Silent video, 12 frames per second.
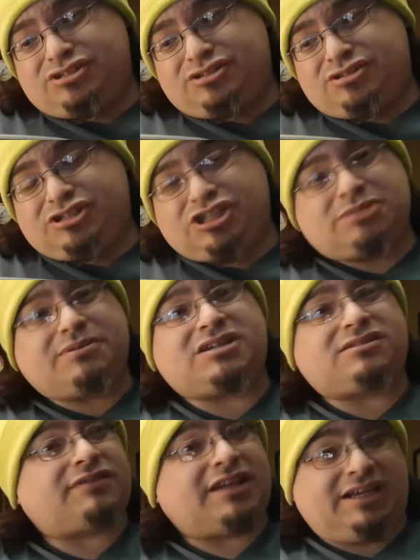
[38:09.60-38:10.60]
just because
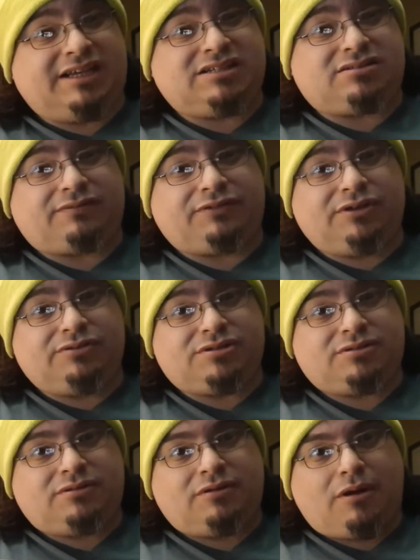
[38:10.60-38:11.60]
of the ease of use.
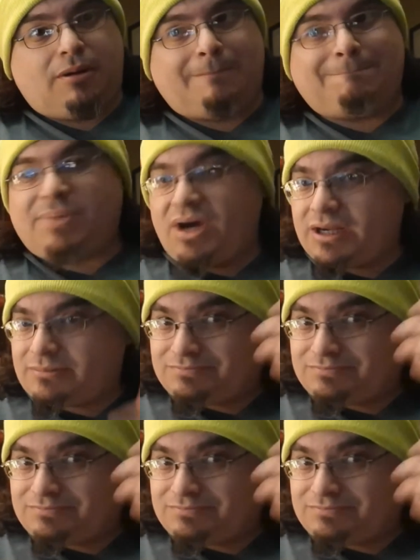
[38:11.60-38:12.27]
But,